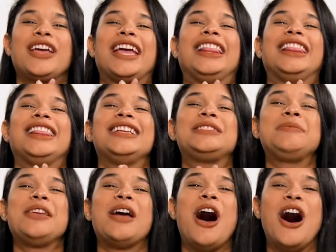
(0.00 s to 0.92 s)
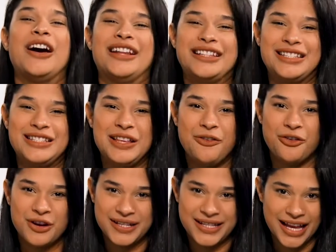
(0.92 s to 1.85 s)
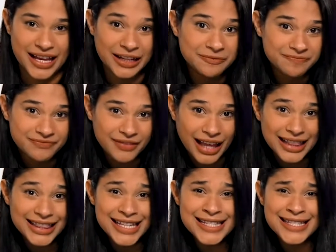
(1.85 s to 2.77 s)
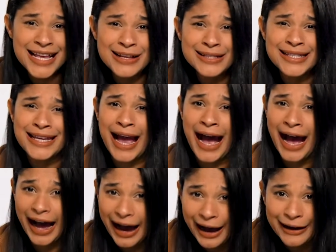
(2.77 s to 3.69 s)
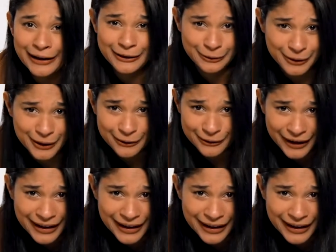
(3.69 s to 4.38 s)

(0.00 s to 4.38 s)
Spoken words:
Okay, let's be honest for a second. This sounds kind of weird,